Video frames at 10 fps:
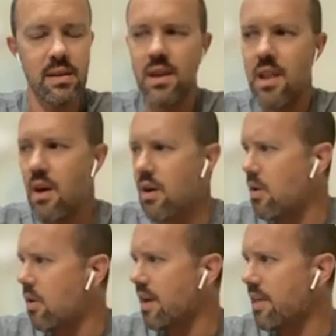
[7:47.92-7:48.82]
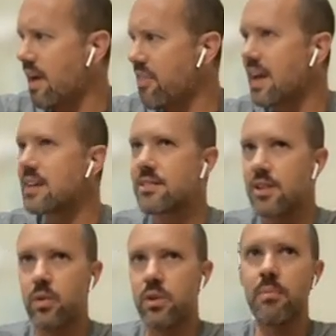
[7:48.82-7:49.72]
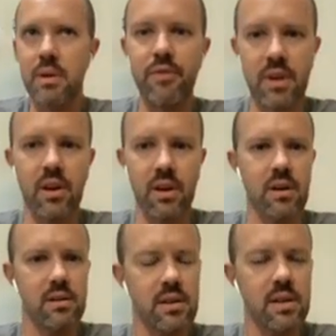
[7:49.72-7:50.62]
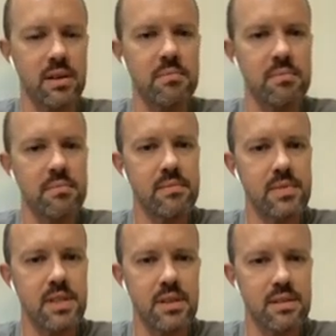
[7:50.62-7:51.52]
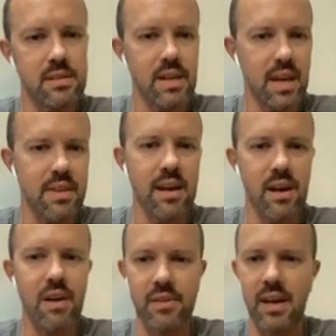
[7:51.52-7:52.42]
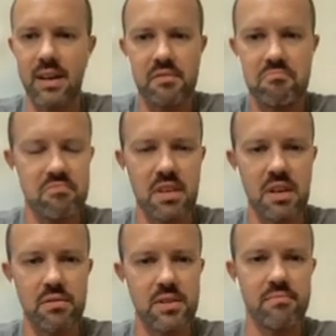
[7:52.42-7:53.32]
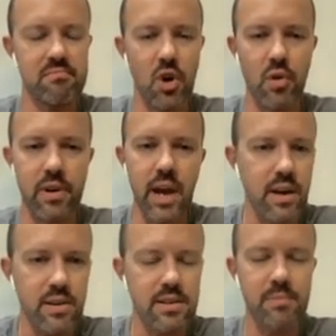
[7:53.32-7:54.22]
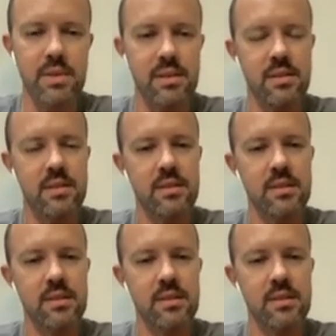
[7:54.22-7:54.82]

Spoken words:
no, I think I soaked them in vinegar to get that off. Just overnight or something.